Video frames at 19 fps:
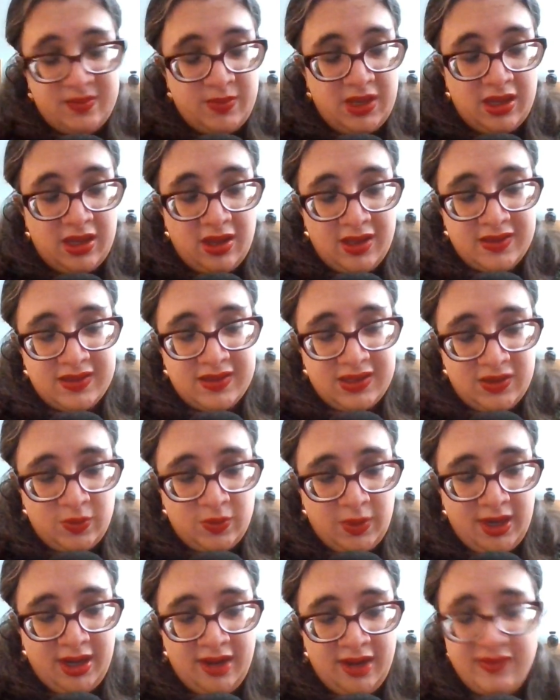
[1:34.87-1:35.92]
because it's
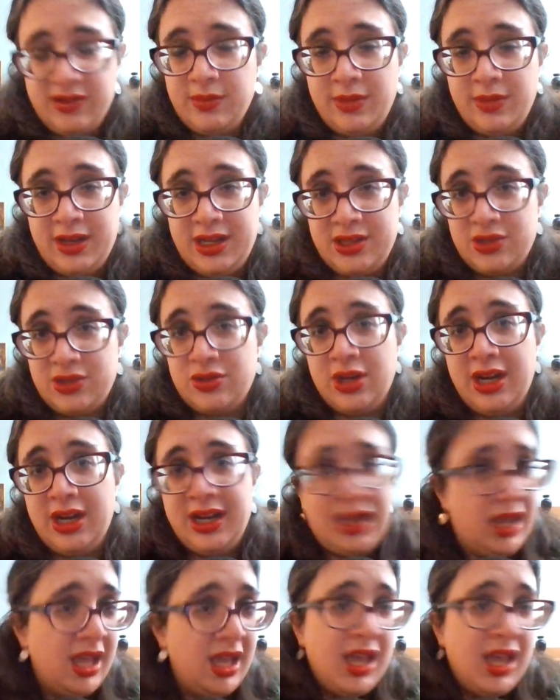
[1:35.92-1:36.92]
where everybody is trying to